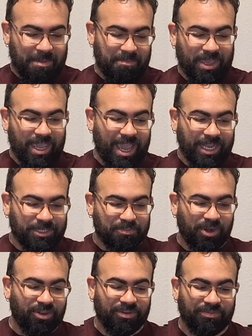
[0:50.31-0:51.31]
pH
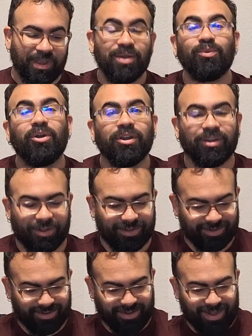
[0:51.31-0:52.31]
purified water,
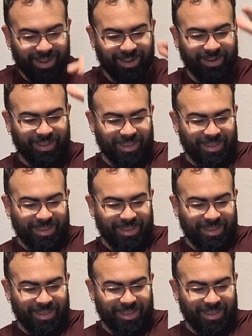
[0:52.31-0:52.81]
all right?